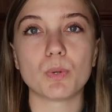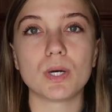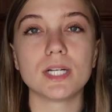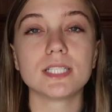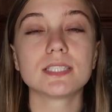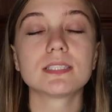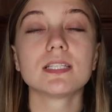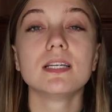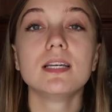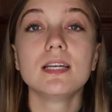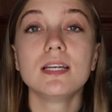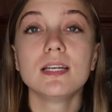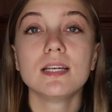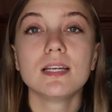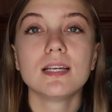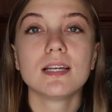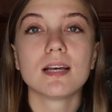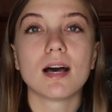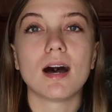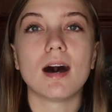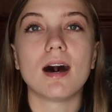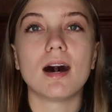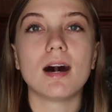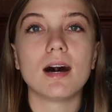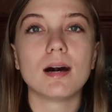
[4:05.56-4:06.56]
was,
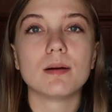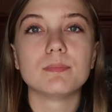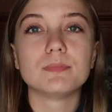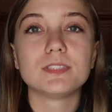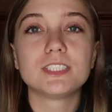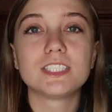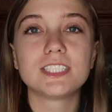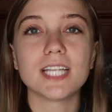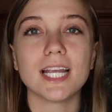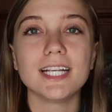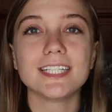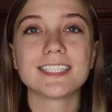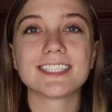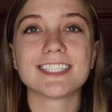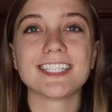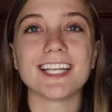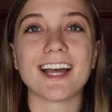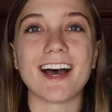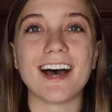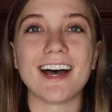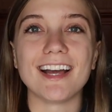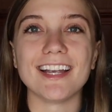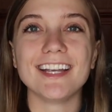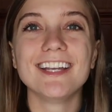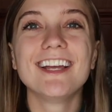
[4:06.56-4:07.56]

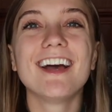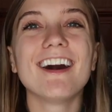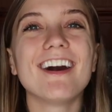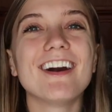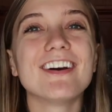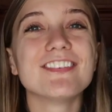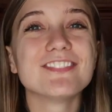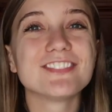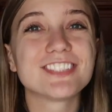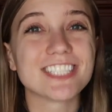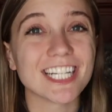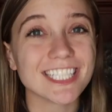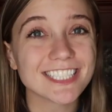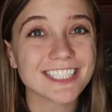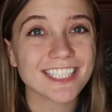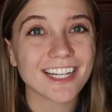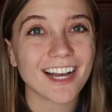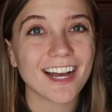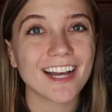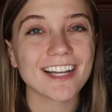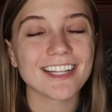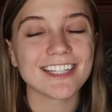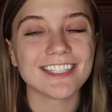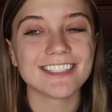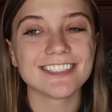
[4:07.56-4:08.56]
JCI.
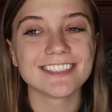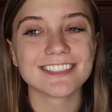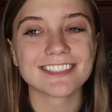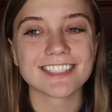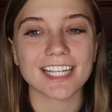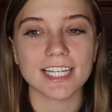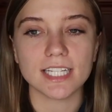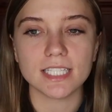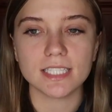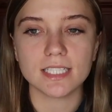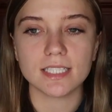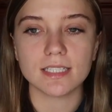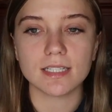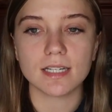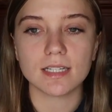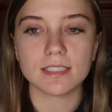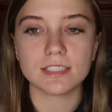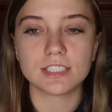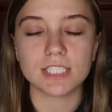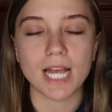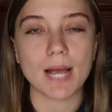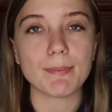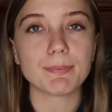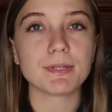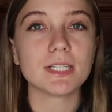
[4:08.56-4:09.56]
JCI is a
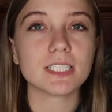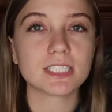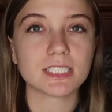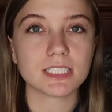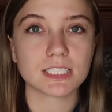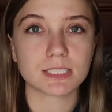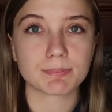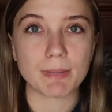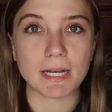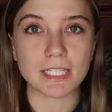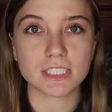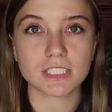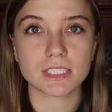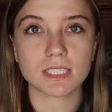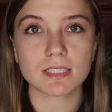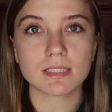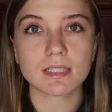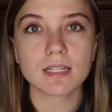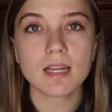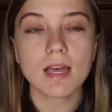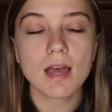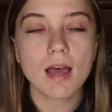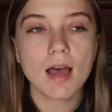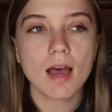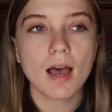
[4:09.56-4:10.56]
Japanese
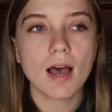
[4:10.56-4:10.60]
inspection.